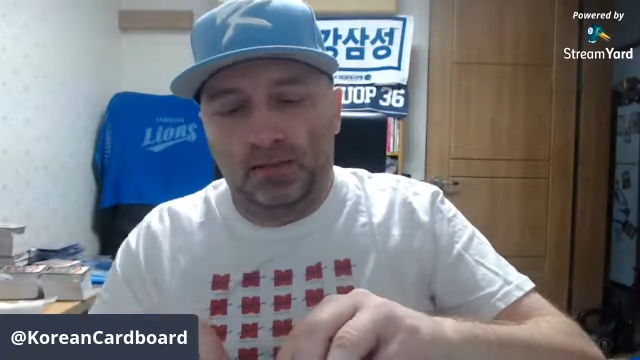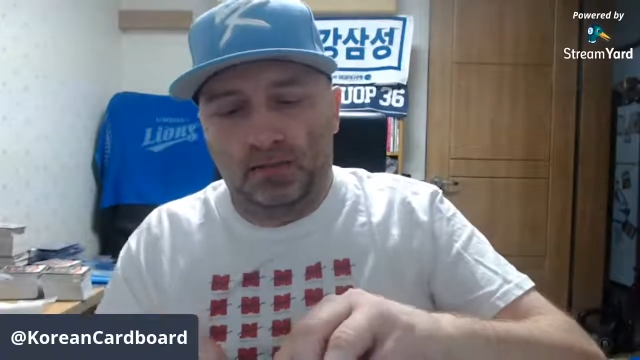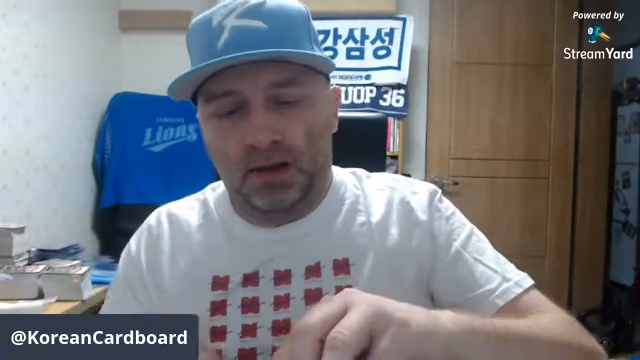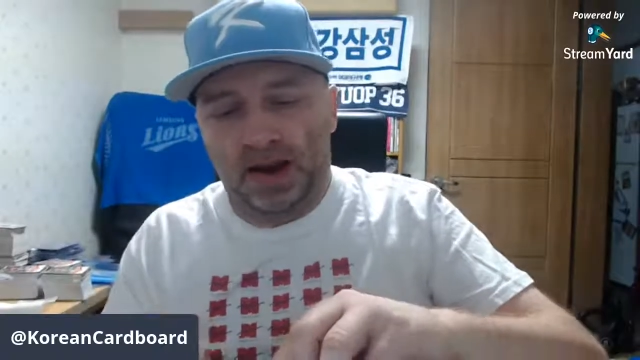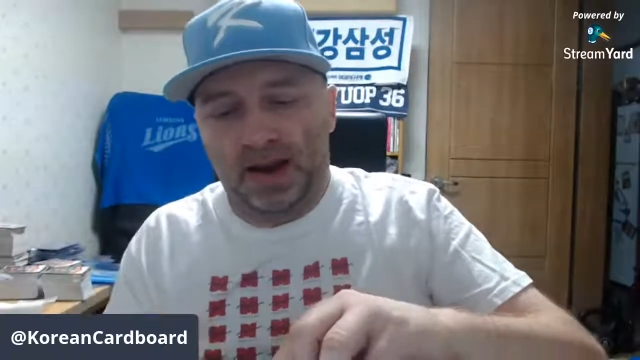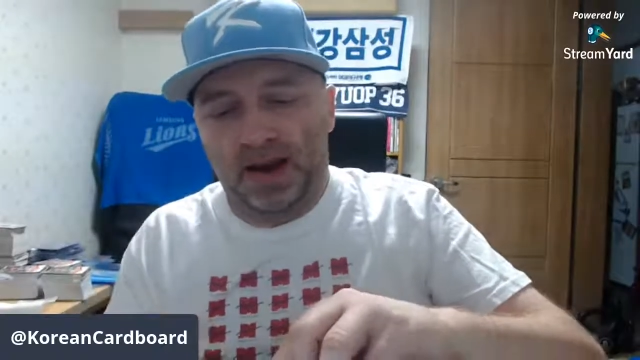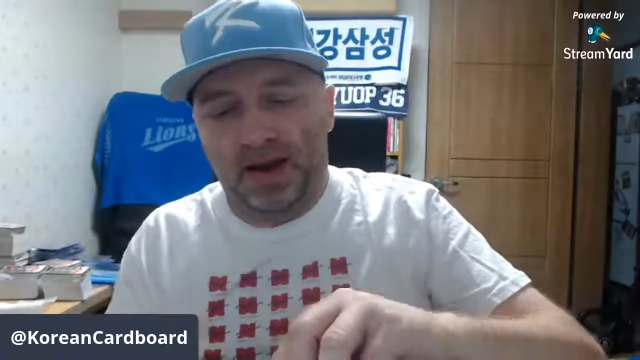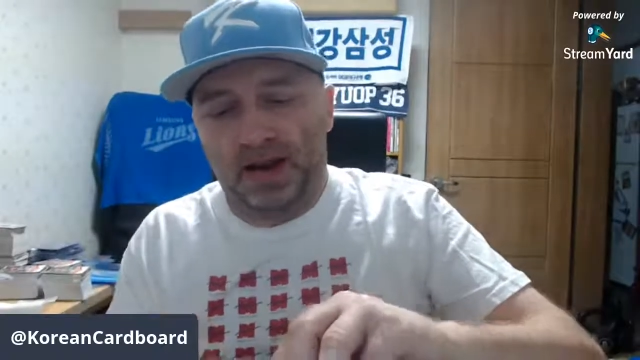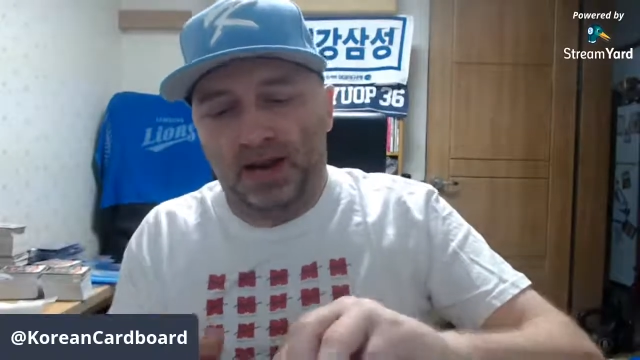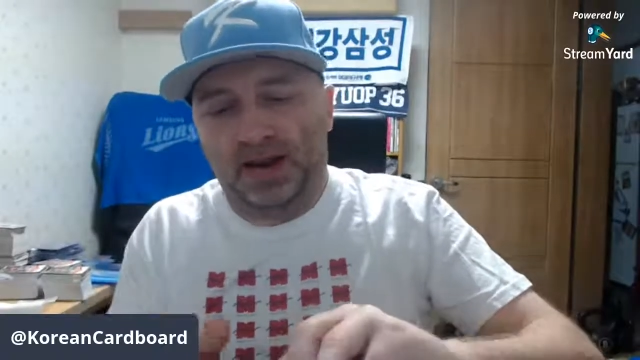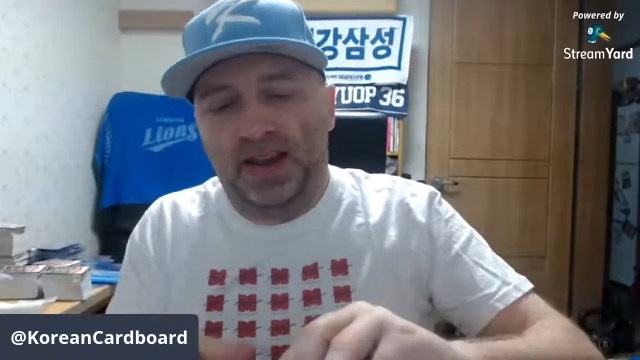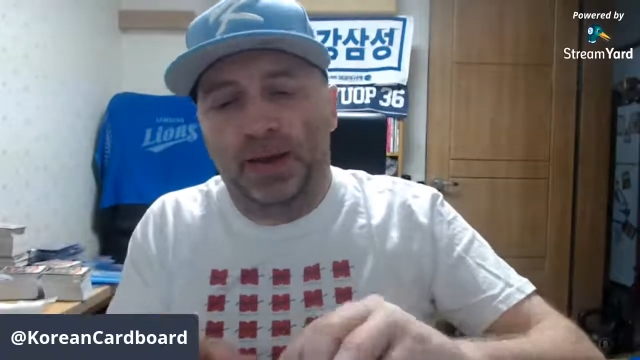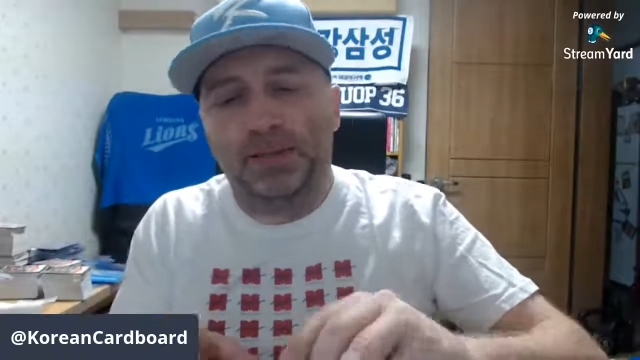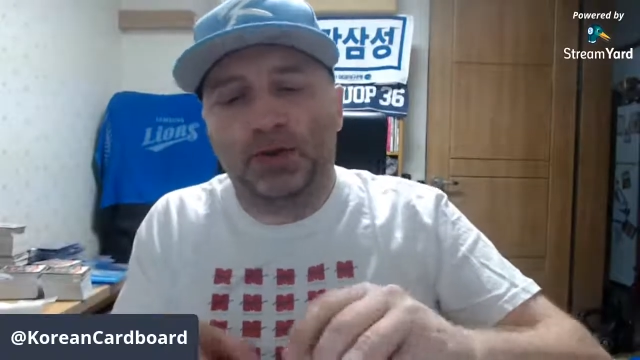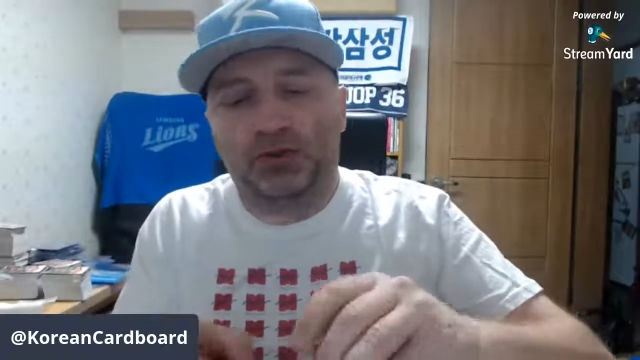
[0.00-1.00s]
my
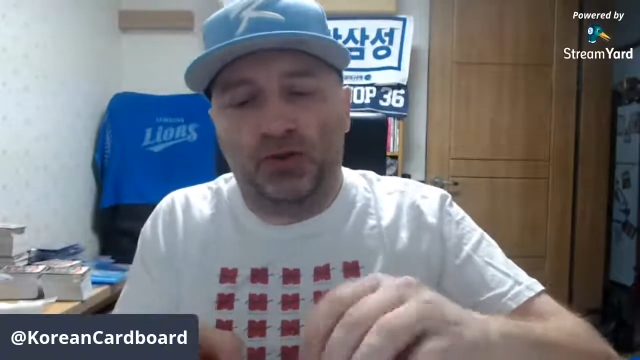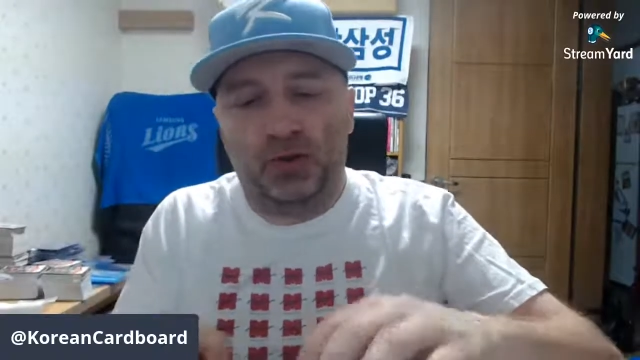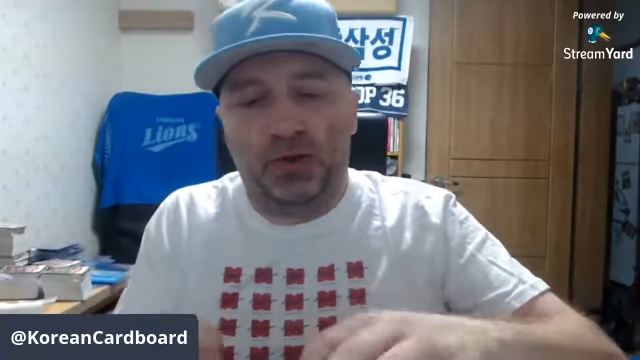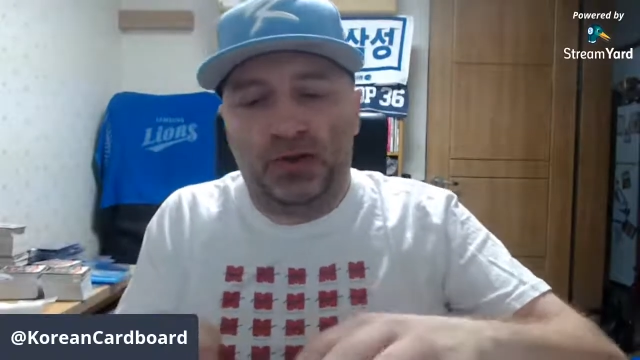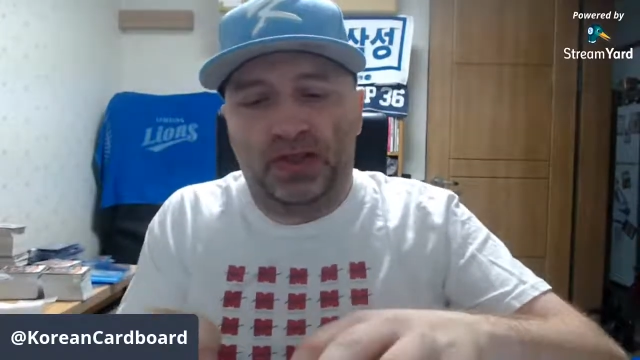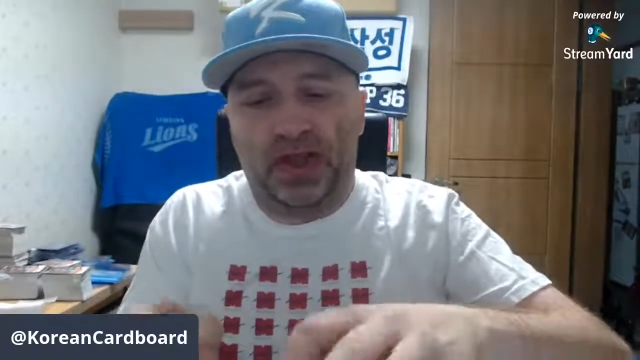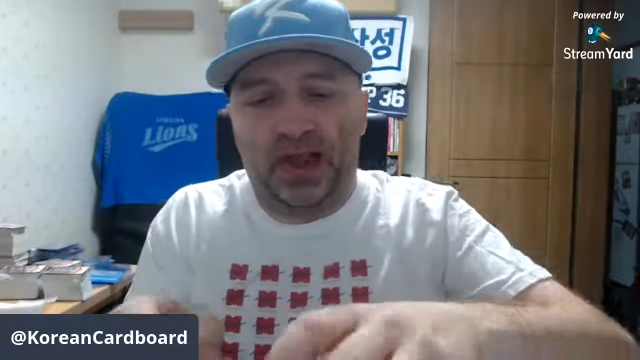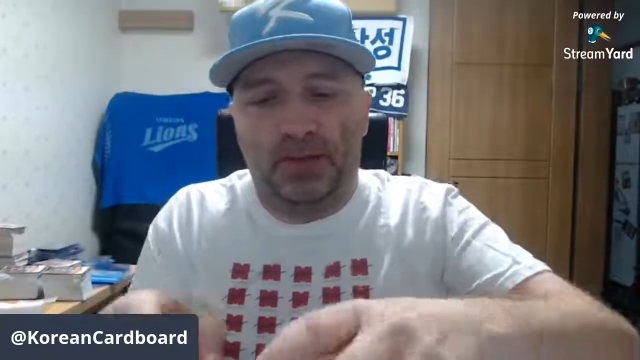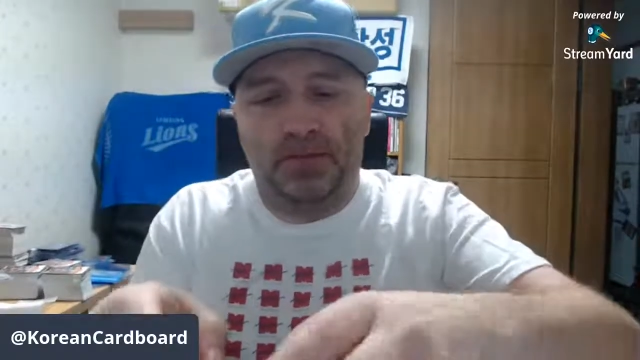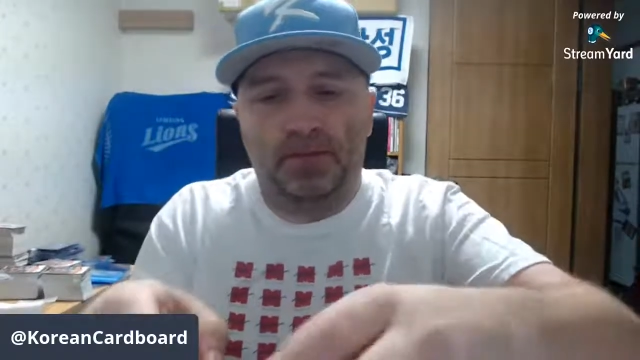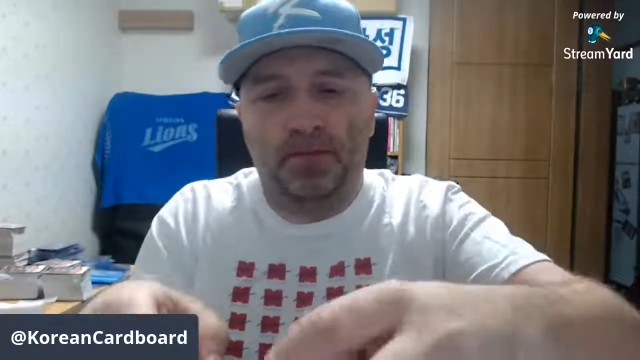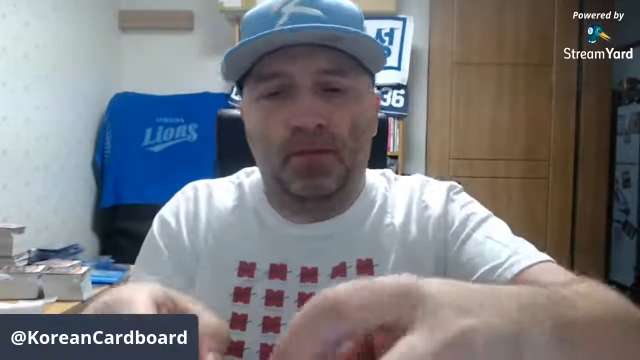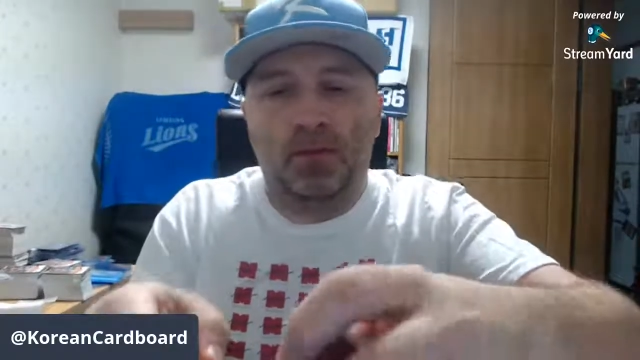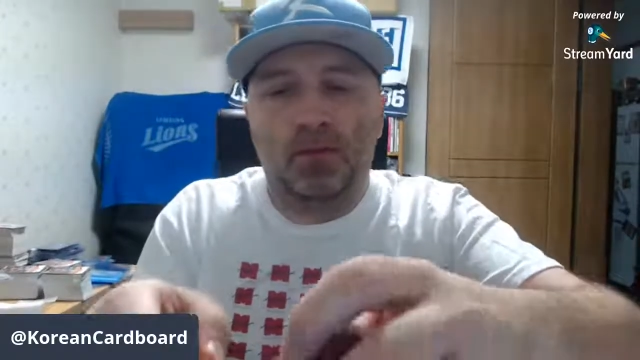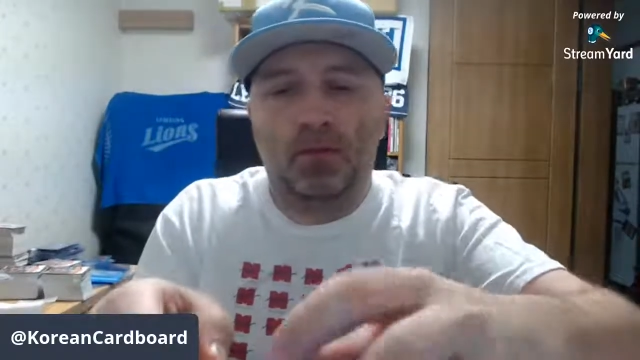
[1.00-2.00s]
chemistry with them